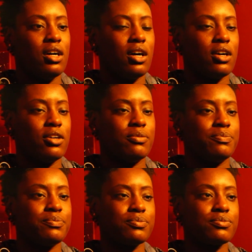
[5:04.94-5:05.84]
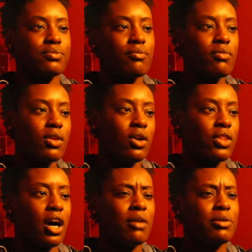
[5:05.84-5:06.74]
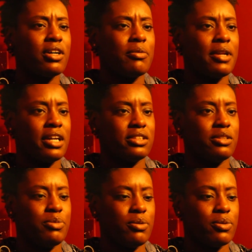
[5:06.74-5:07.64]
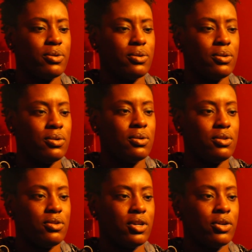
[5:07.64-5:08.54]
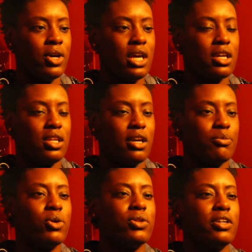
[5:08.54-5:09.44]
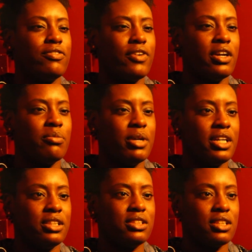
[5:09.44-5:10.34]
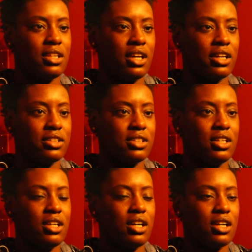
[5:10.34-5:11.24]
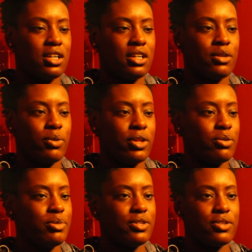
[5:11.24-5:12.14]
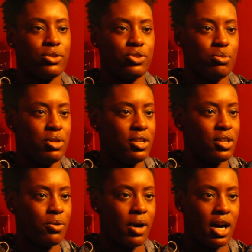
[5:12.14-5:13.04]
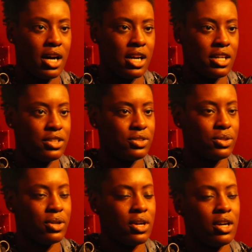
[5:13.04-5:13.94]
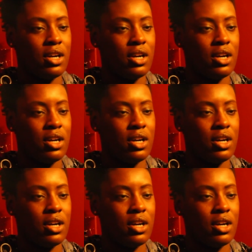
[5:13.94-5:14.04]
up and coming acts, the people who connect more with their fan base and connect, whether it be social media wise or